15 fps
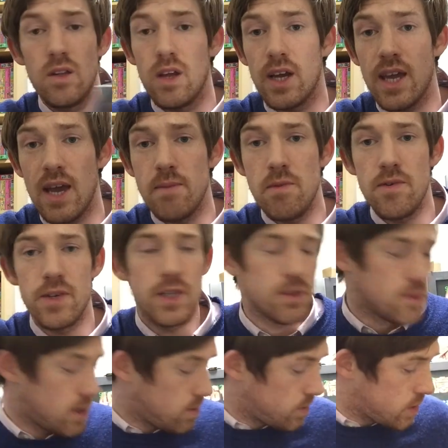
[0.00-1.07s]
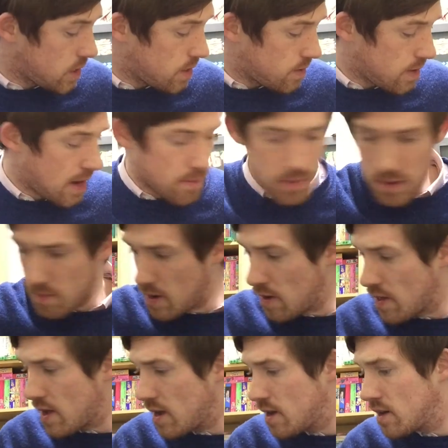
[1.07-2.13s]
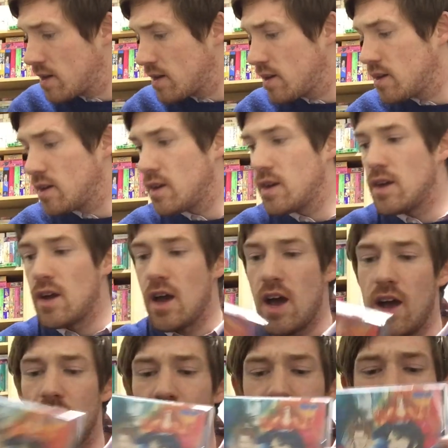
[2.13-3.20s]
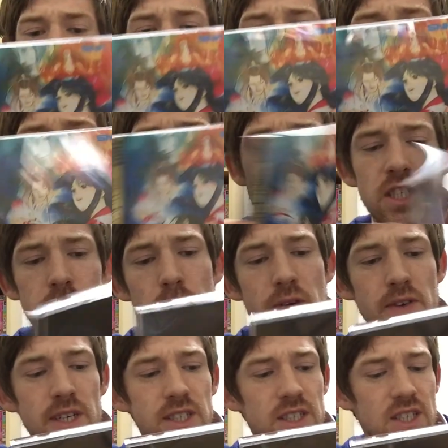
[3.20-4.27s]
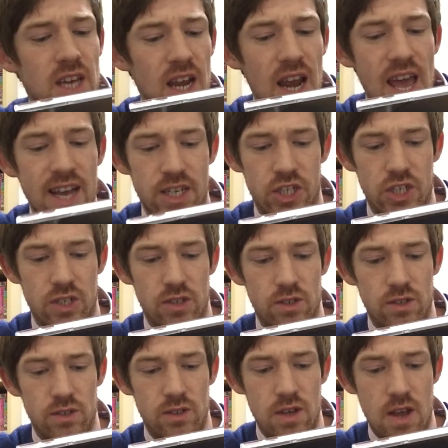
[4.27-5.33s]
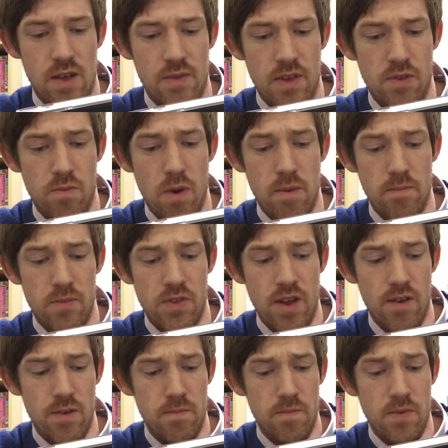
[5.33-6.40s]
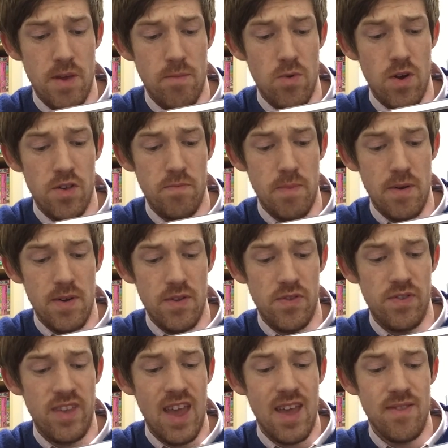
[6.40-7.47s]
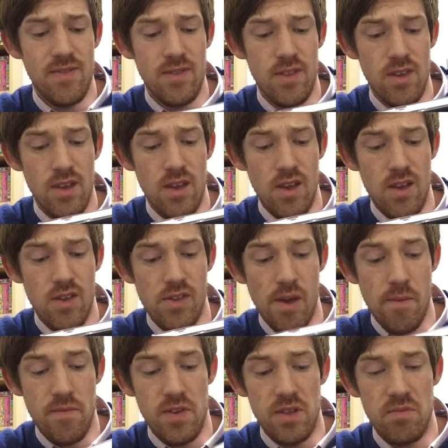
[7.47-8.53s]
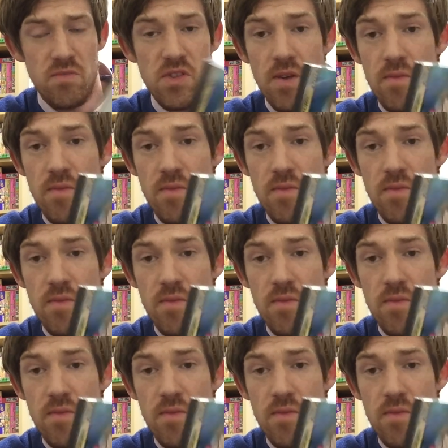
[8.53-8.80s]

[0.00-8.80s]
That came with it as well, so happy about that. Samurai Spirits Collection, this one. Samurai Spirits 10 something.